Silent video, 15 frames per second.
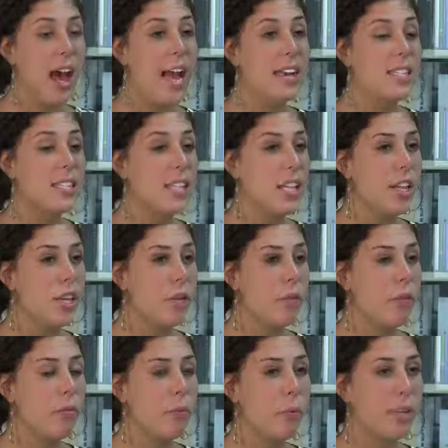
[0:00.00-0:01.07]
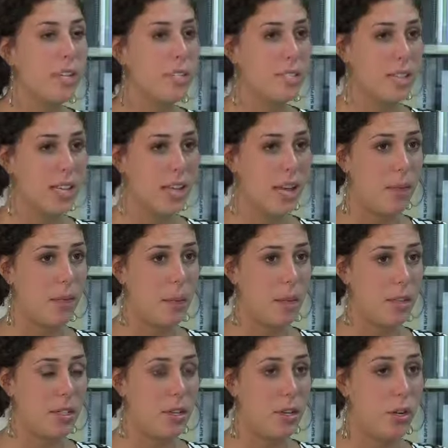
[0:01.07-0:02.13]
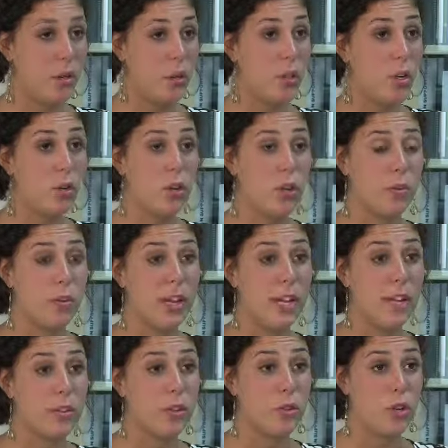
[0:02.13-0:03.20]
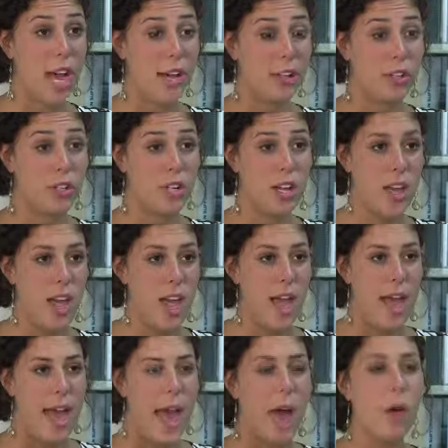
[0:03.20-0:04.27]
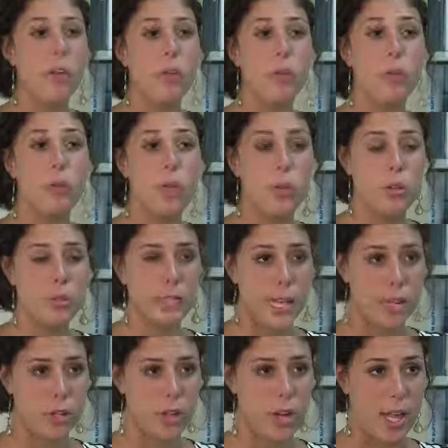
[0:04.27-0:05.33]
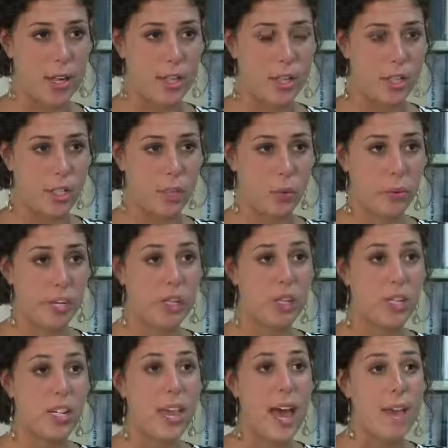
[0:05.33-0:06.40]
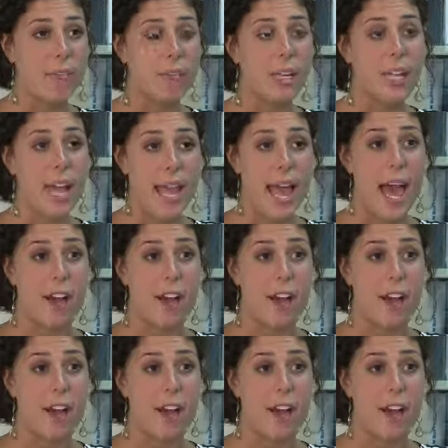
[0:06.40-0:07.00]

I see that you've recently implemented a new social media strategy. How have you used that strategy to reach the everyday